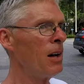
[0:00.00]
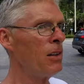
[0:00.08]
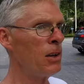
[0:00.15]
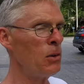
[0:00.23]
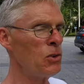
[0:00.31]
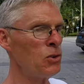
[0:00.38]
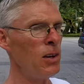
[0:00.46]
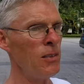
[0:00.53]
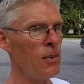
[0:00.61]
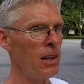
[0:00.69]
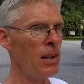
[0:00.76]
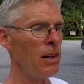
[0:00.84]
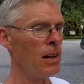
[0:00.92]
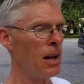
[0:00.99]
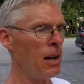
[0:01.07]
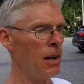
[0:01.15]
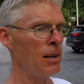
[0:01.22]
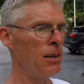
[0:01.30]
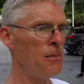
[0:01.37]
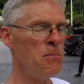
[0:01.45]
there was sort of a little
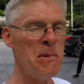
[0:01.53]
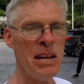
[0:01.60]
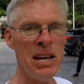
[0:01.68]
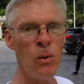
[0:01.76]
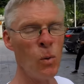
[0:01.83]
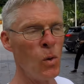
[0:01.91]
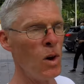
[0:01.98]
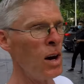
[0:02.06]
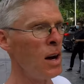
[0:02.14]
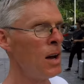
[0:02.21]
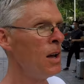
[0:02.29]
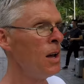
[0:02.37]
mini war